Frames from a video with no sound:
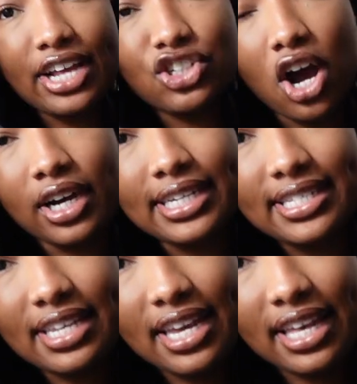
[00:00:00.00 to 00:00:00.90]
As y'all can
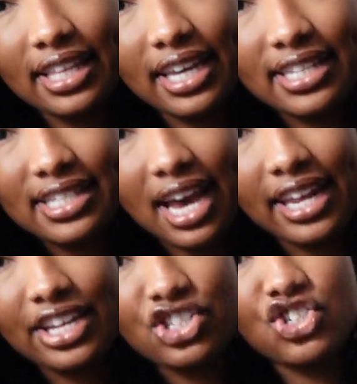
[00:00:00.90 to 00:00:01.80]
see in the
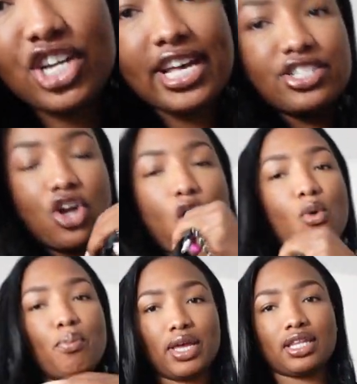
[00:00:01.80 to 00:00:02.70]
inside, it's just
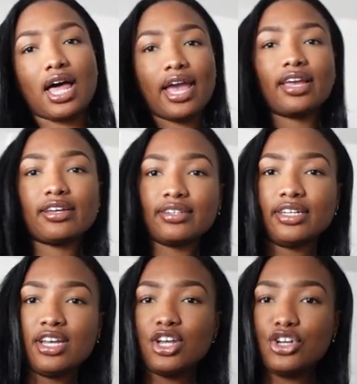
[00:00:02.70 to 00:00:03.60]
open, like
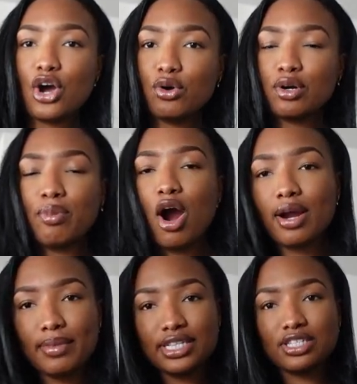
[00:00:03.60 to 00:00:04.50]
no
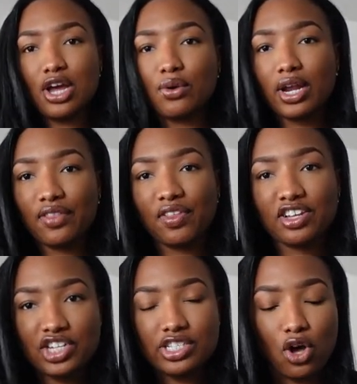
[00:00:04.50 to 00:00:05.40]
compartments, no
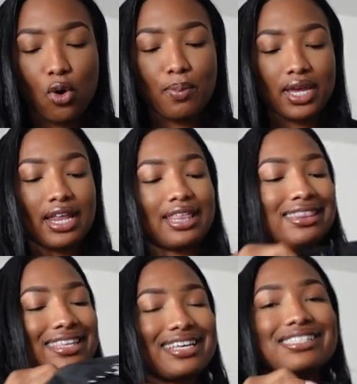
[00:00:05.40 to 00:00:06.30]
nothing, just open.
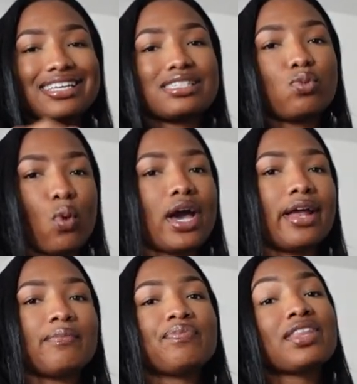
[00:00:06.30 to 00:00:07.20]
This is
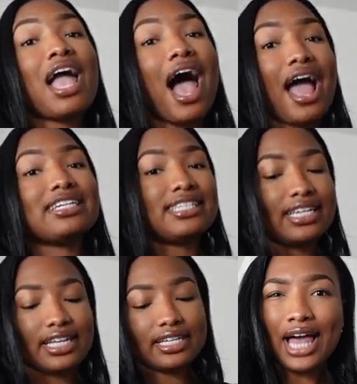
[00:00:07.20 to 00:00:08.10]
what I didn't